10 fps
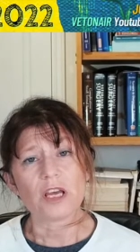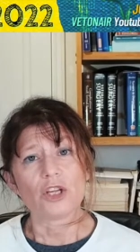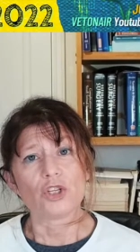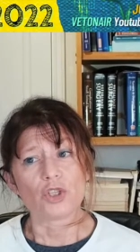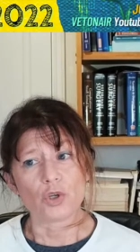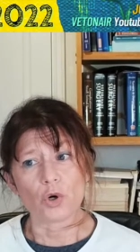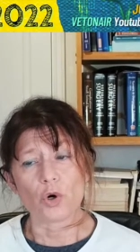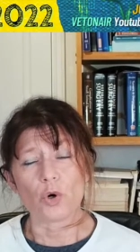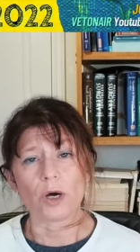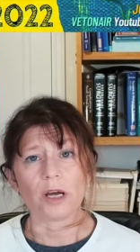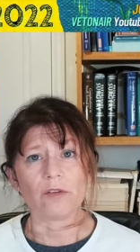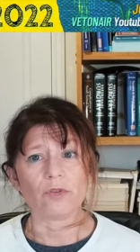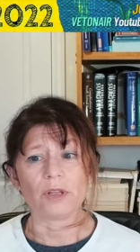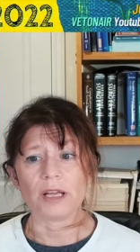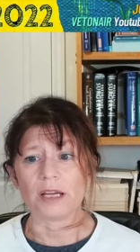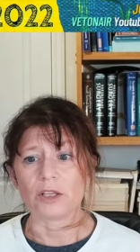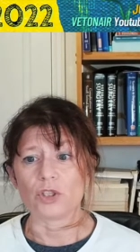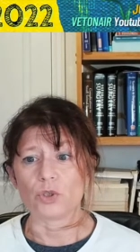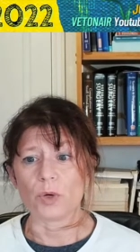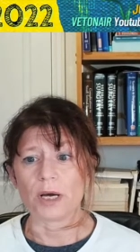So I would like
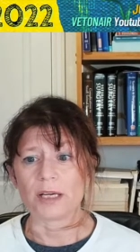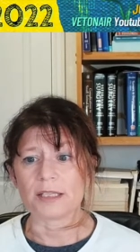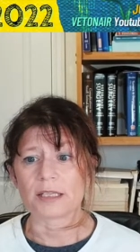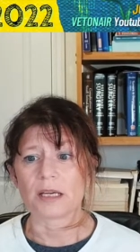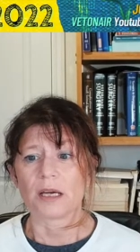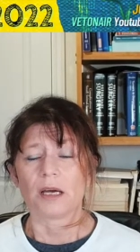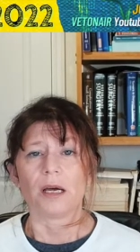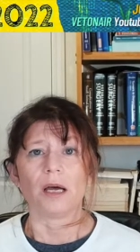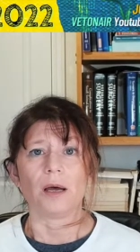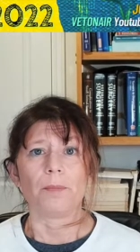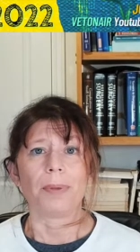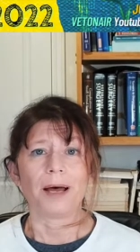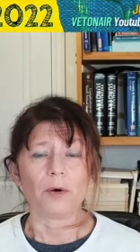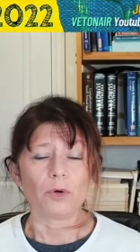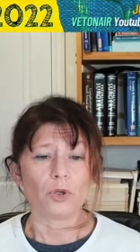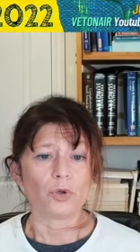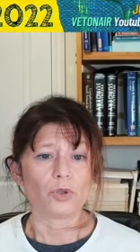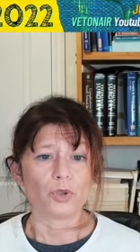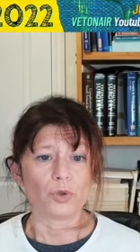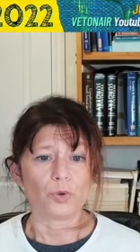to ask Paolo
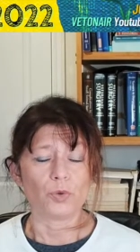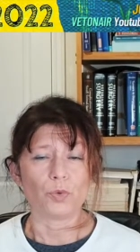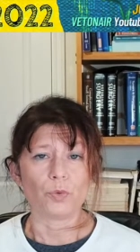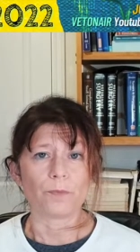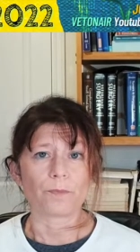to